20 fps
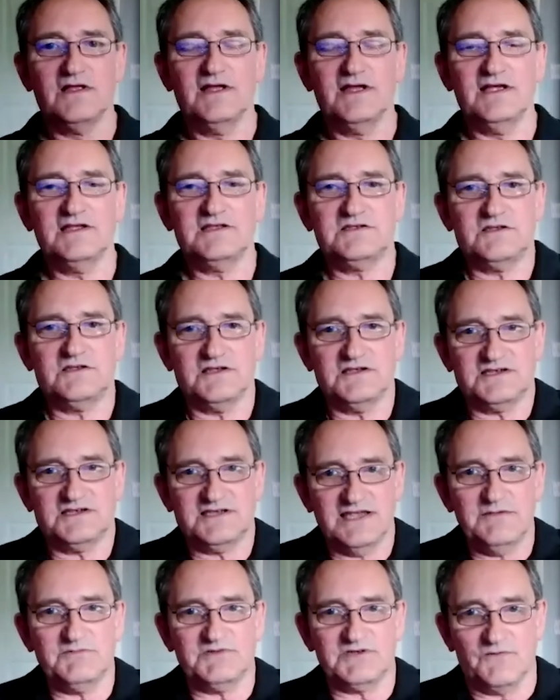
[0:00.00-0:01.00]
it
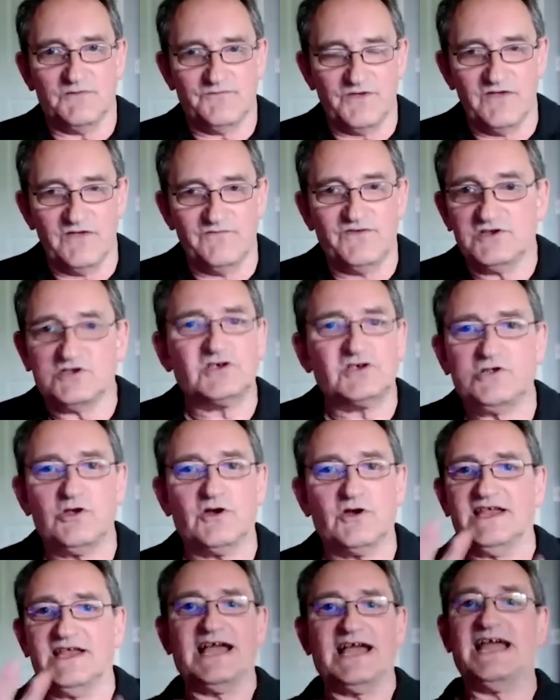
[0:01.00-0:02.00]
seems, if you're just
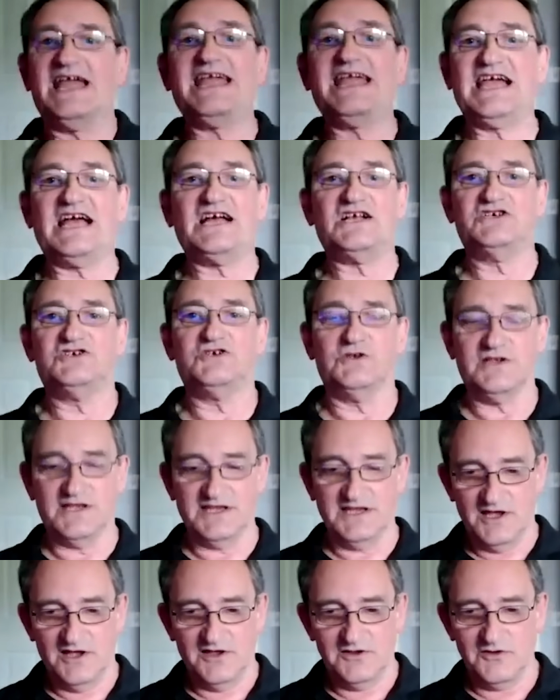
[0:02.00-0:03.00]
looking at it
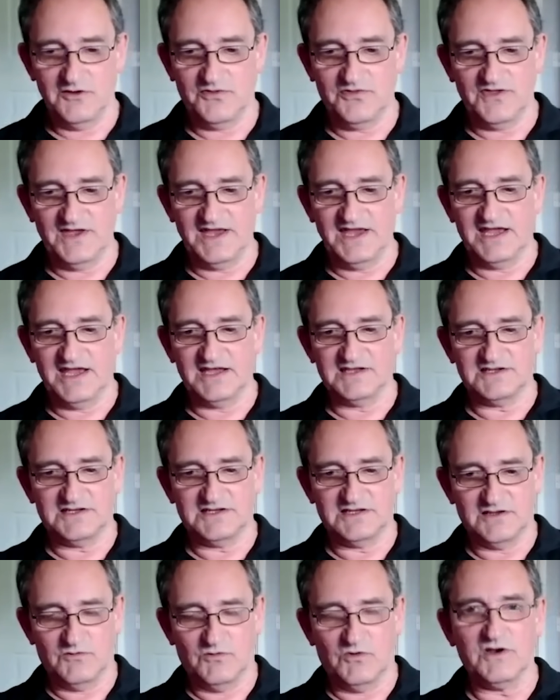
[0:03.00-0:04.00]
casually, you think it's
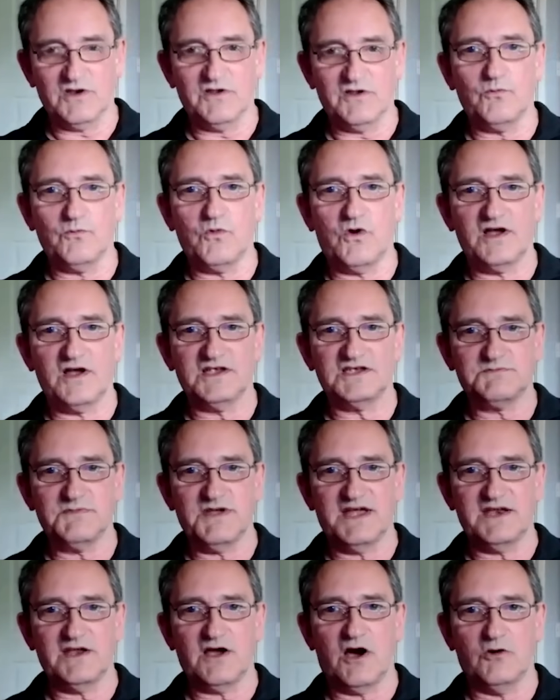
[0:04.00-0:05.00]
one of the wise
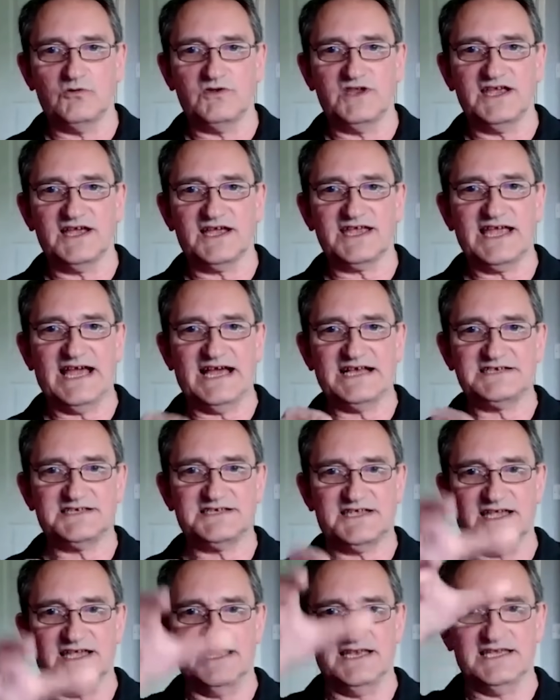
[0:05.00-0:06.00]
men holding a
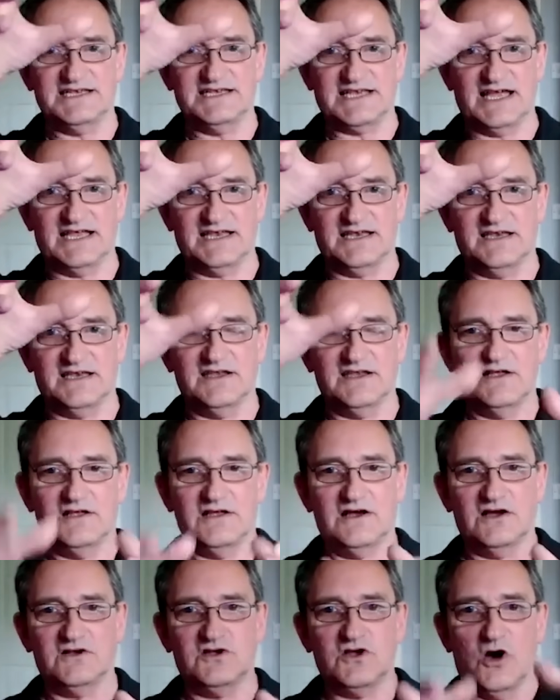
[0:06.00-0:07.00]
casket in his hand,
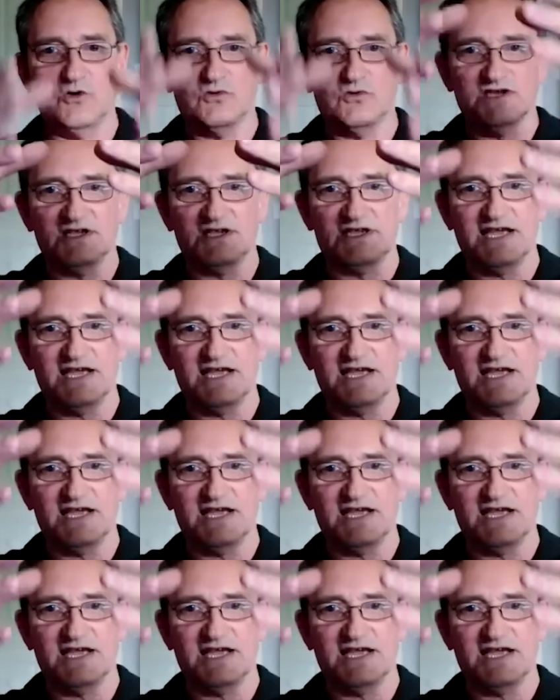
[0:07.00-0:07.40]
a golden